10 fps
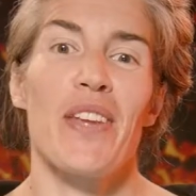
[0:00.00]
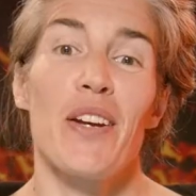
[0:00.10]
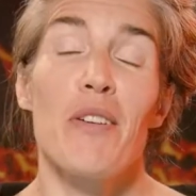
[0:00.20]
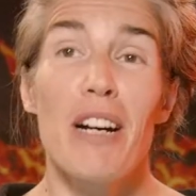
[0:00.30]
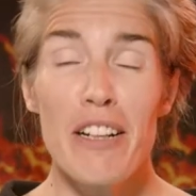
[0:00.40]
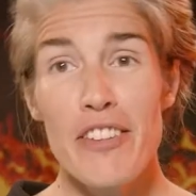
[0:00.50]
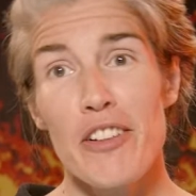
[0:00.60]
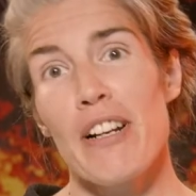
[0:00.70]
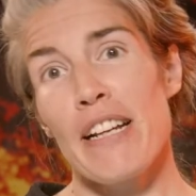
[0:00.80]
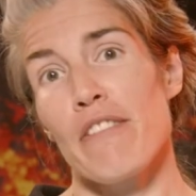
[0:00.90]
One of the
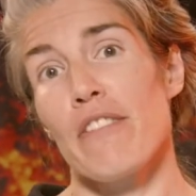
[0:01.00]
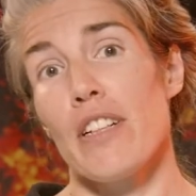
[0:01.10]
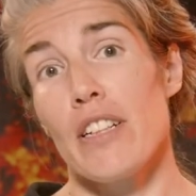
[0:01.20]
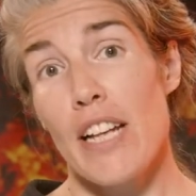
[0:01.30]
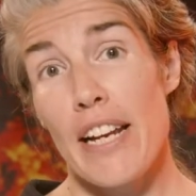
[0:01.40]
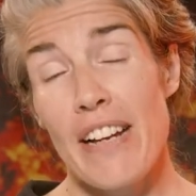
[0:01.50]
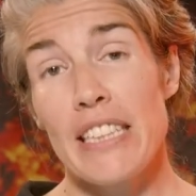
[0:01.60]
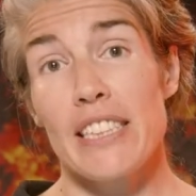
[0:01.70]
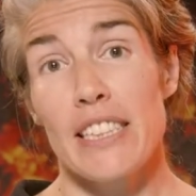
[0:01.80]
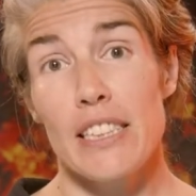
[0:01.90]
great
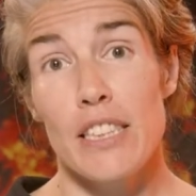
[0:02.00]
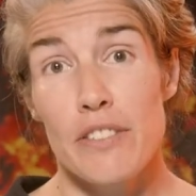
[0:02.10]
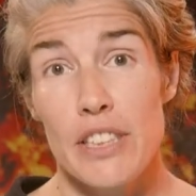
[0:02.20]
advantages of